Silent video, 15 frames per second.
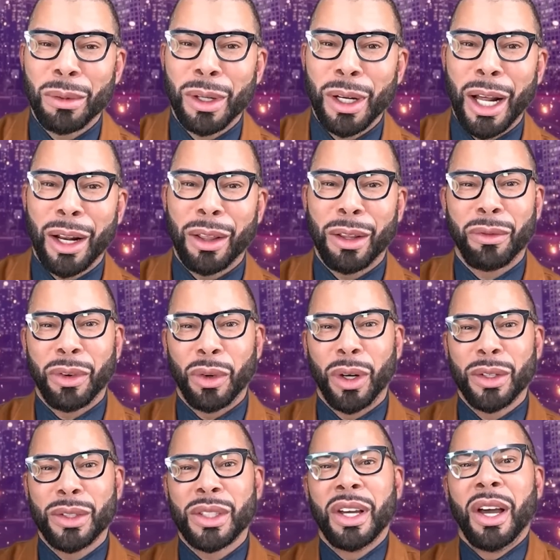out of the
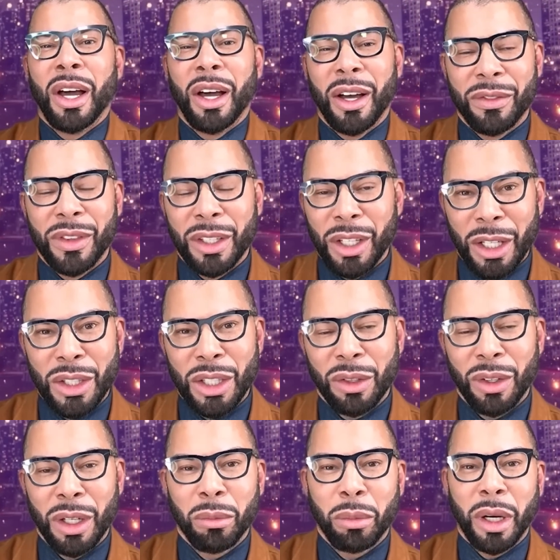voice of the
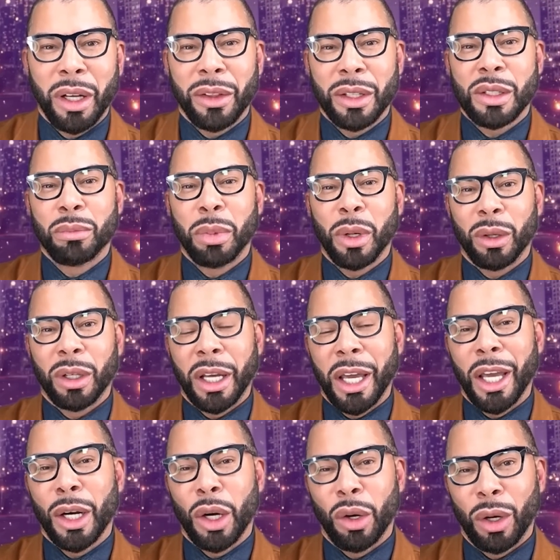Nigerian brothers, Bola
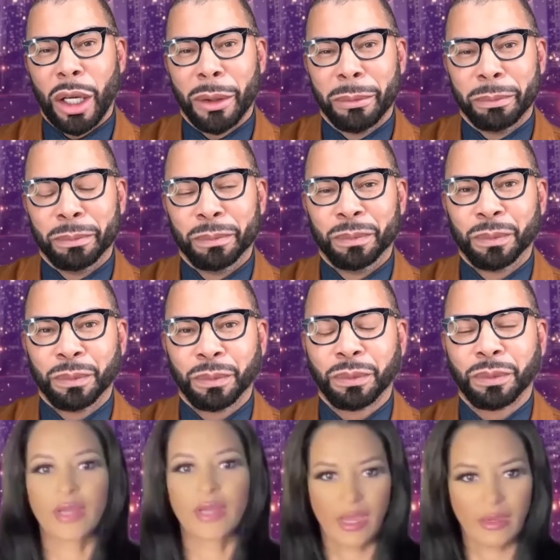and Ola.
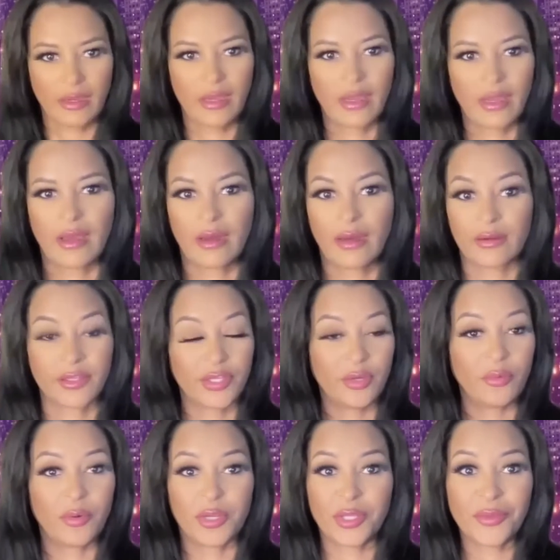Okay. Uh,
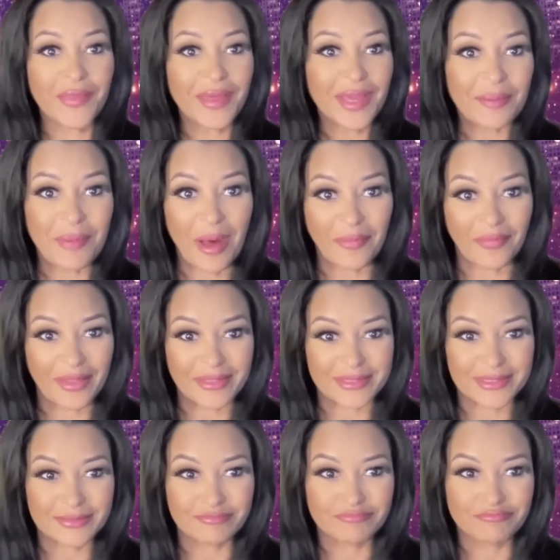Q, what do you think about this?